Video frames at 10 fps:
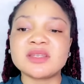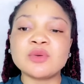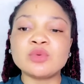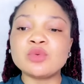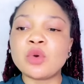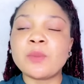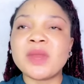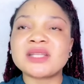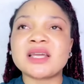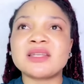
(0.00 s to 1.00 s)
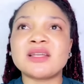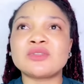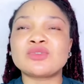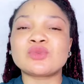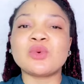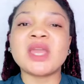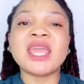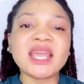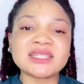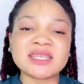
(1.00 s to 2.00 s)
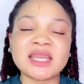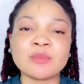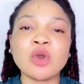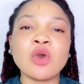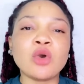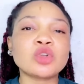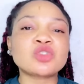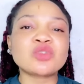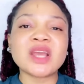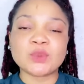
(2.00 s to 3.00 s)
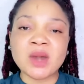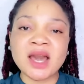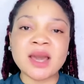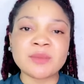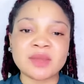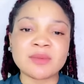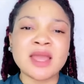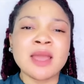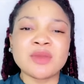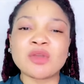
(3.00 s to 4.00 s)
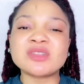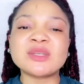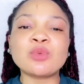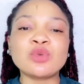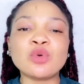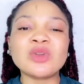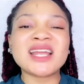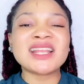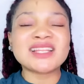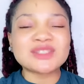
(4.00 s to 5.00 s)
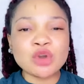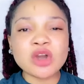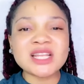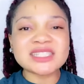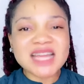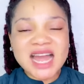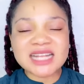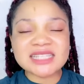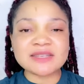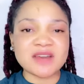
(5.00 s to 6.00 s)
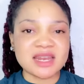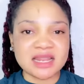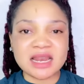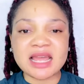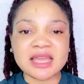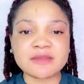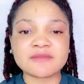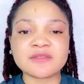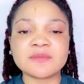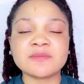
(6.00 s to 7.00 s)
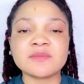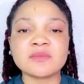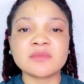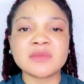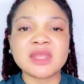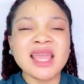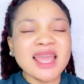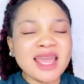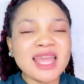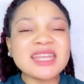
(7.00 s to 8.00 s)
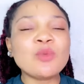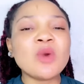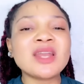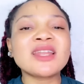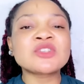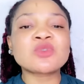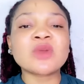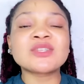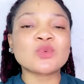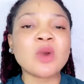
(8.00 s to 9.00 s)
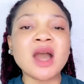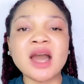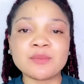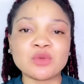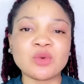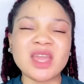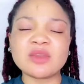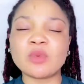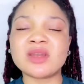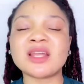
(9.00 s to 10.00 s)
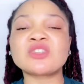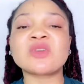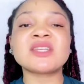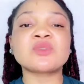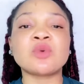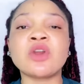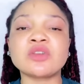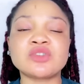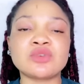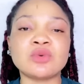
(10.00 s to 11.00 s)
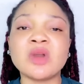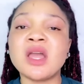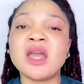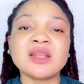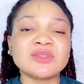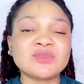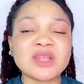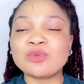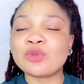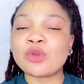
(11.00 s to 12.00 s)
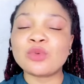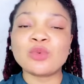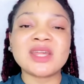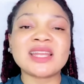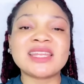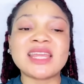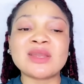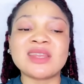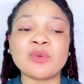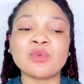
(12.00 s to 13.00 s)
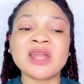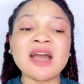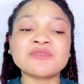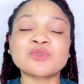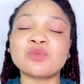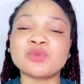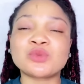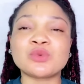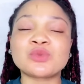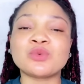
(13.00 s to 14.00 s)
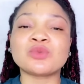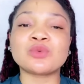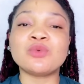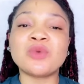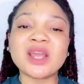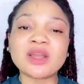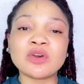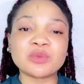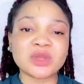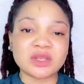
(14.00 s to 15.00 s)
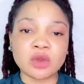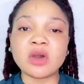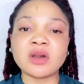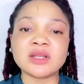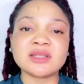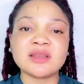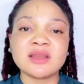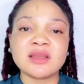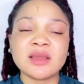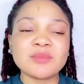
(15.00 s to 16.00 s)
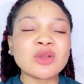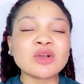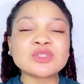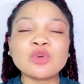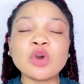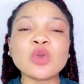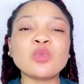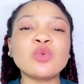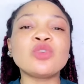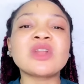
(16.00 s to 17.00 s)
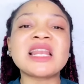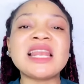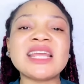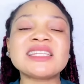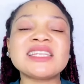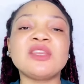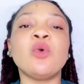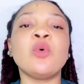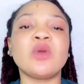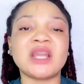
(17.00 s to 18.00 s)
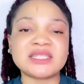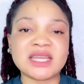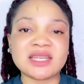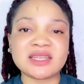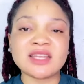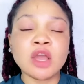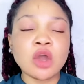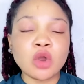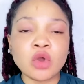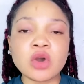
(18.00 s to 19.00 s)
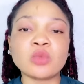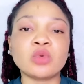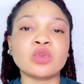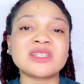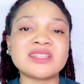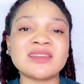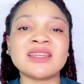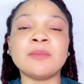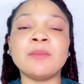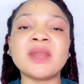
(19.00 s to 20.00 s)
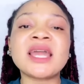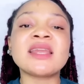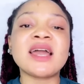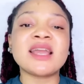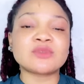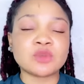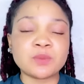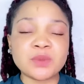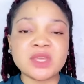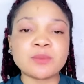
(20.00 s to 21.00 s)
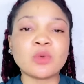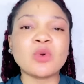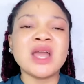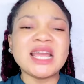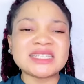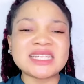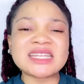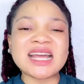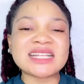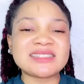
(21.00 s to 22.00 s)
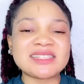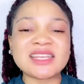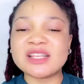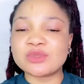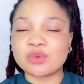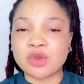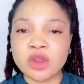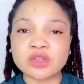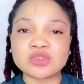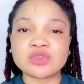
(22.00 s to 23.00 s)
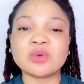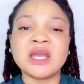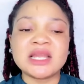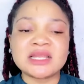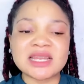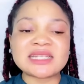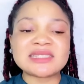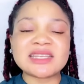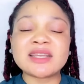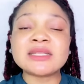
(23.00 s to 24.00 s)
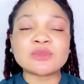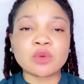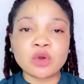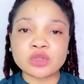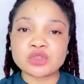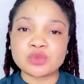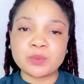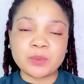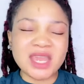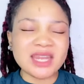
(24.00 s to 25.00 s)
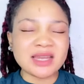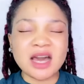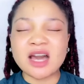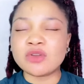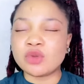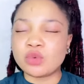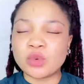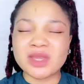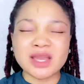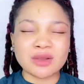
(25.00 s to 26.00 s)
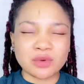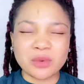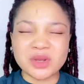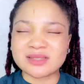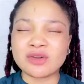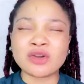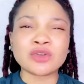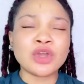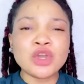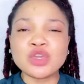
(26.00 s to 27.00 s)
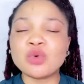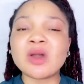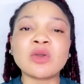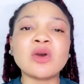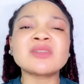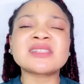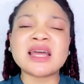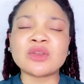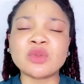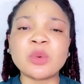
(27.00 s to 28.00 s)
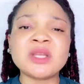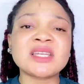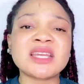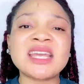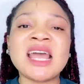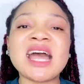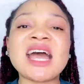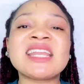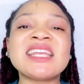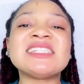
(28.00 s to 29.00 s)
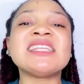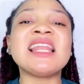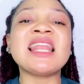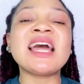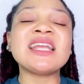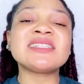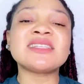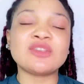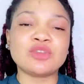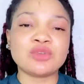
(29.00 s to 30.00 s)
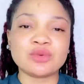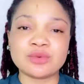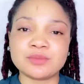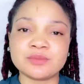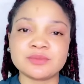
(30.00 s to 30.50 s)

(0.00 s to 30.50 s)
They would know better than to hate him or try to harm him, because they would know that his God is active and alive. Anyone that tries to harm you, anyone that tries to hurt you, they do not know that they would have to reckon with God, because God will not let it go unattended. God will not turn a blind eye to the people that are seeking to hurt you, that are seeking to cause you pain. Hallelujah, glory to God. You are God's anointed, and He delights in you.